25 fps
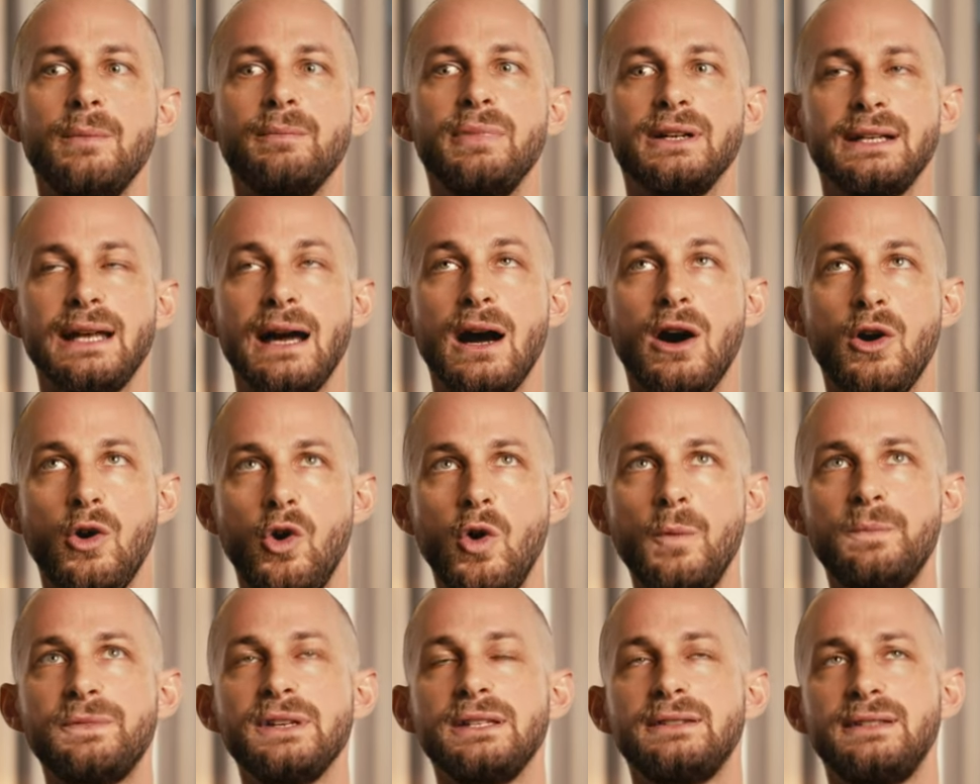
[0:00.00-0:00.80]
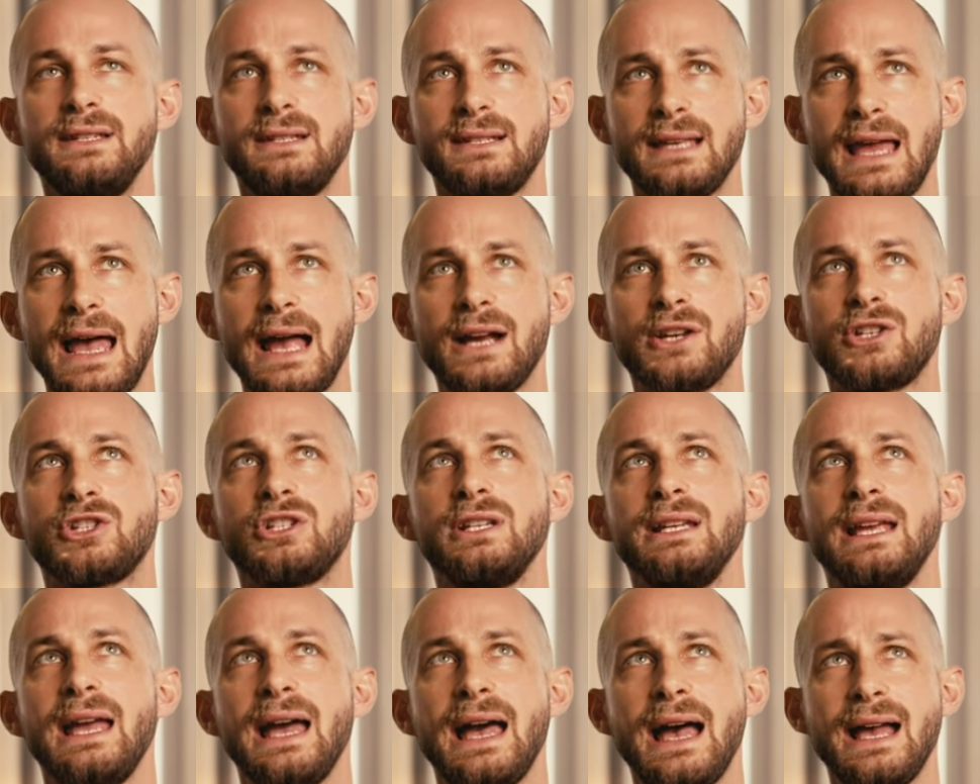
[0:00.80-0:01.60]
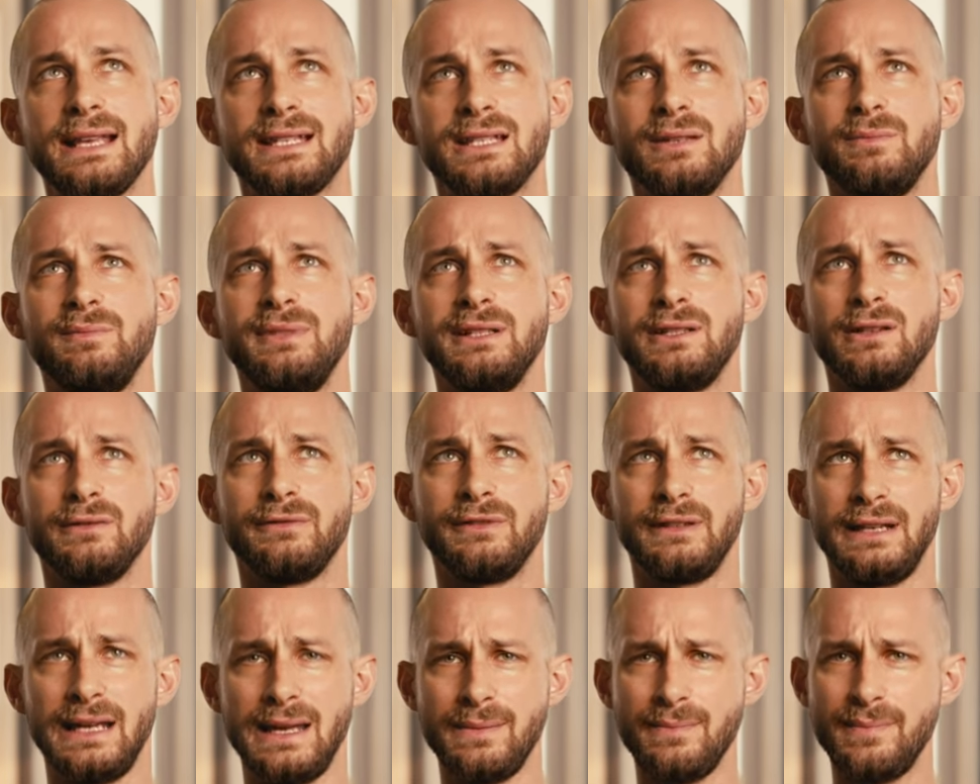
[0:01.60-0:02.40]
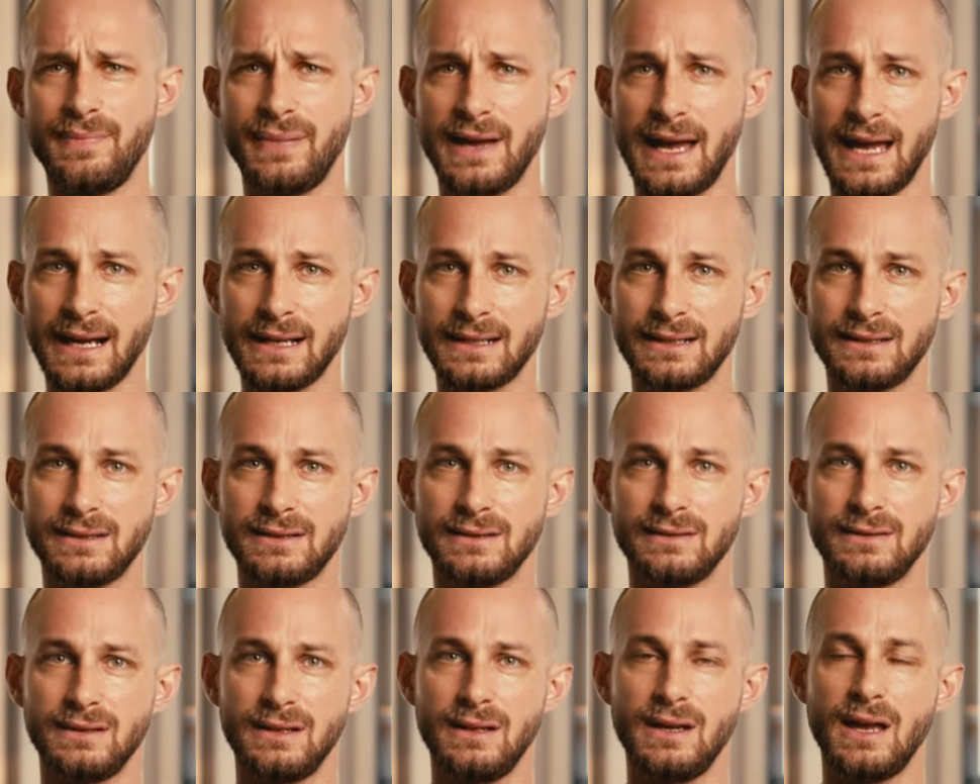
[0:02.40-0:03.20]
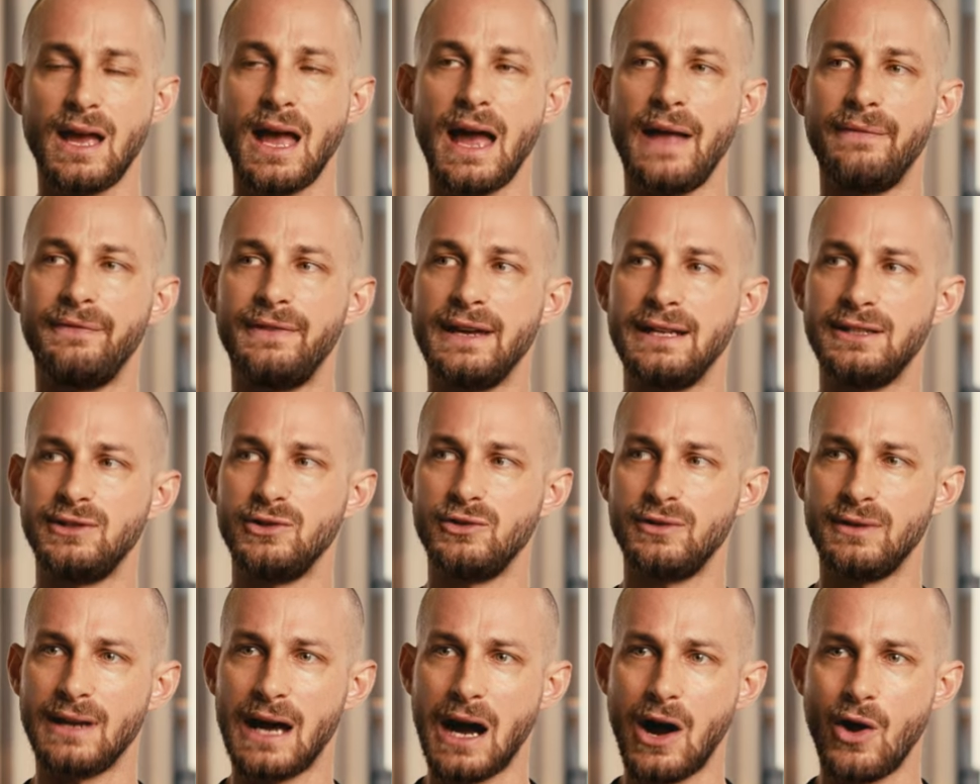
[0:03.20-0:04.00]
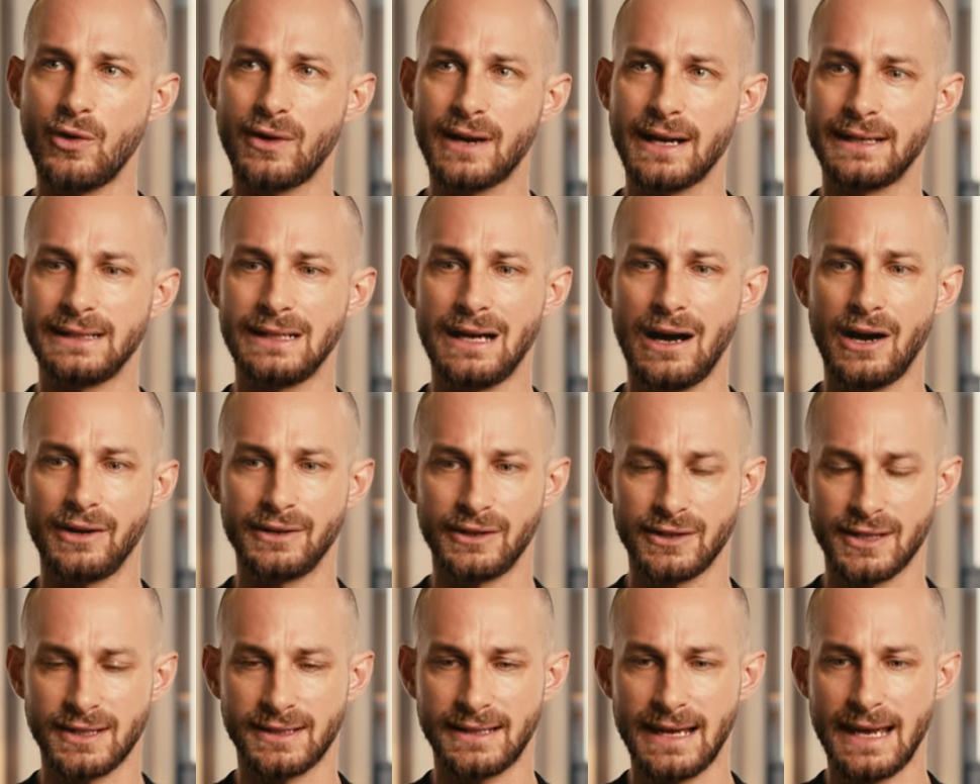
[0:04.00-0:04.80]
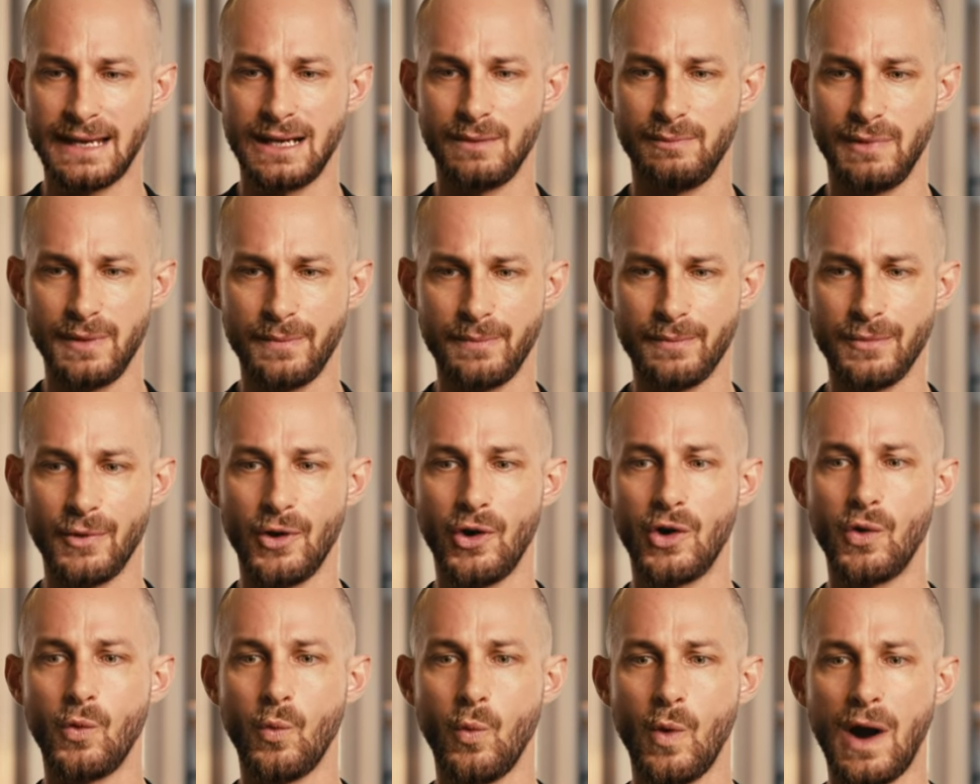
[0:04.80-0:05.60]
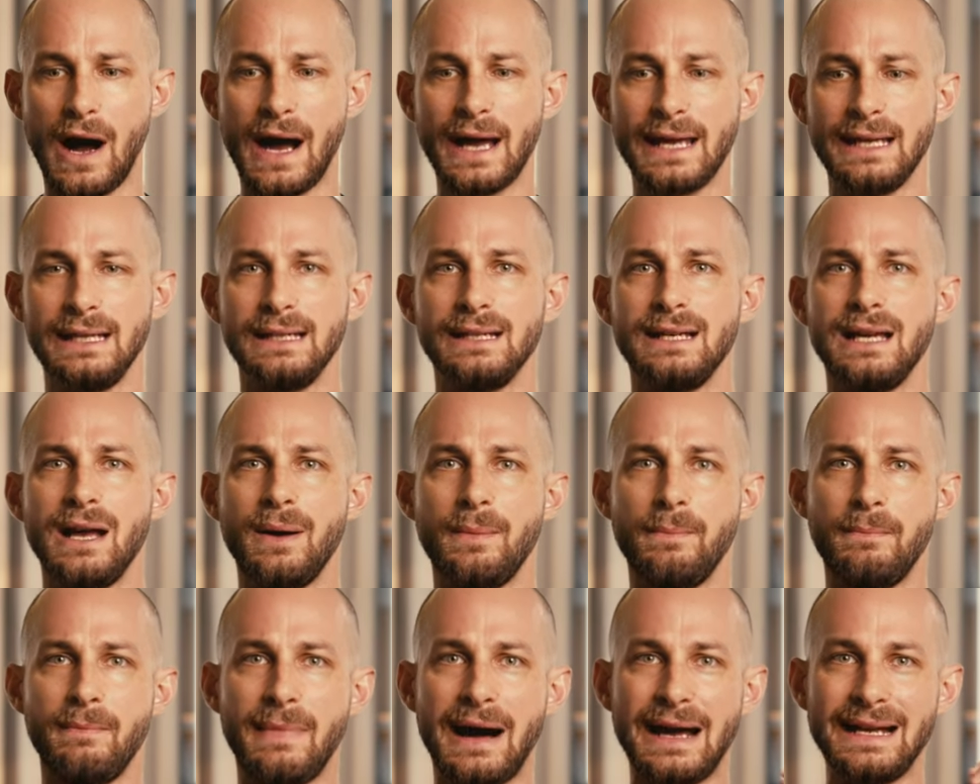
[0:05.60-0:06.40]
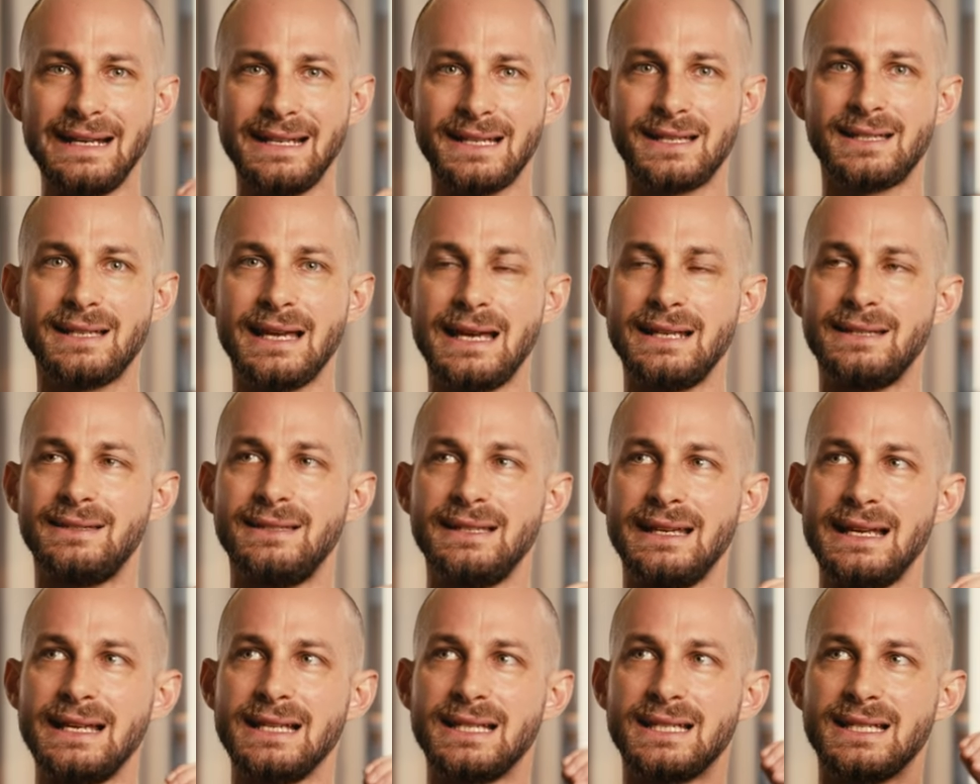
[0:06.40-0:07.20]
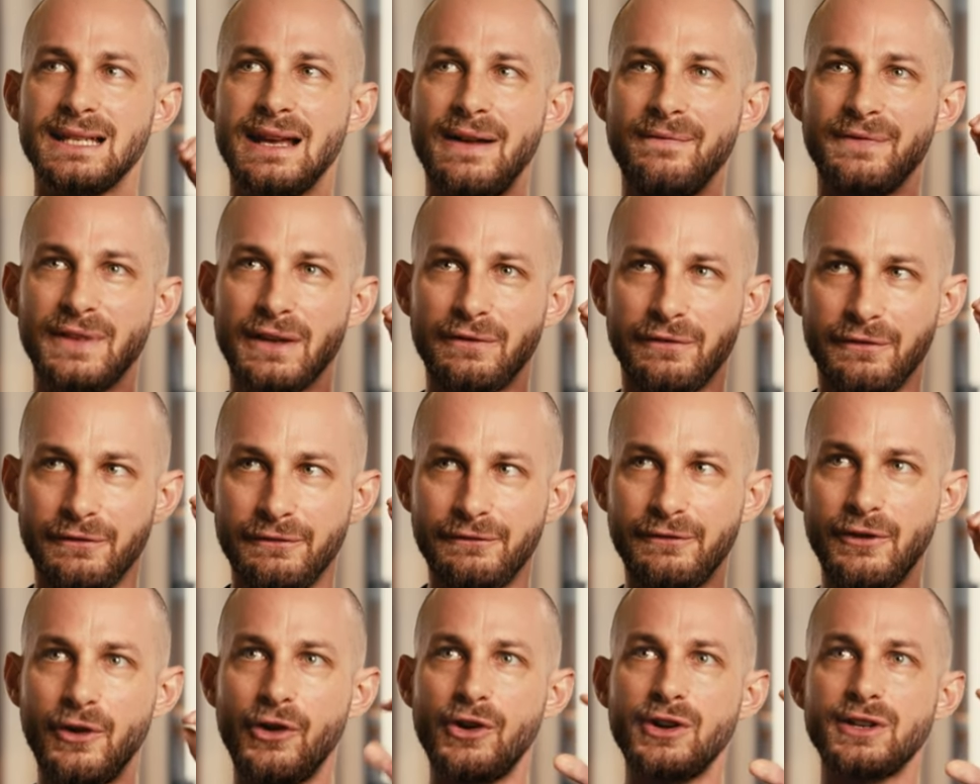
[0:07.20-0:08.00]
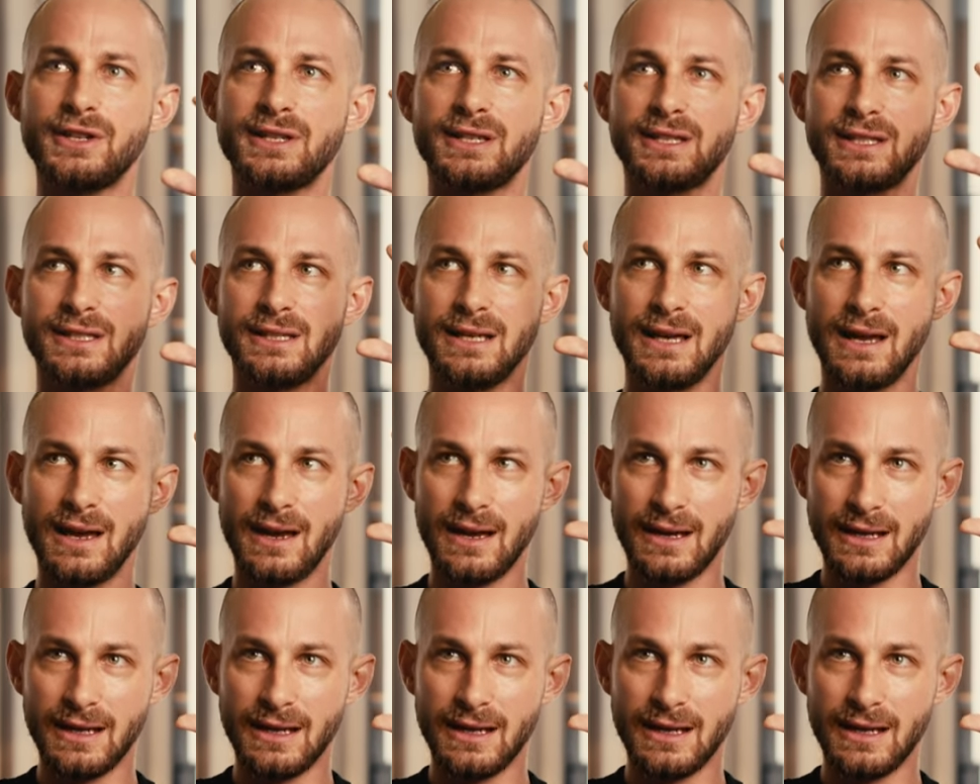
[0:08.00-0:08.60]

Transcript: but I hope that this actually has a bit of an impact and that you now kind of understand a bit more why mindset is the first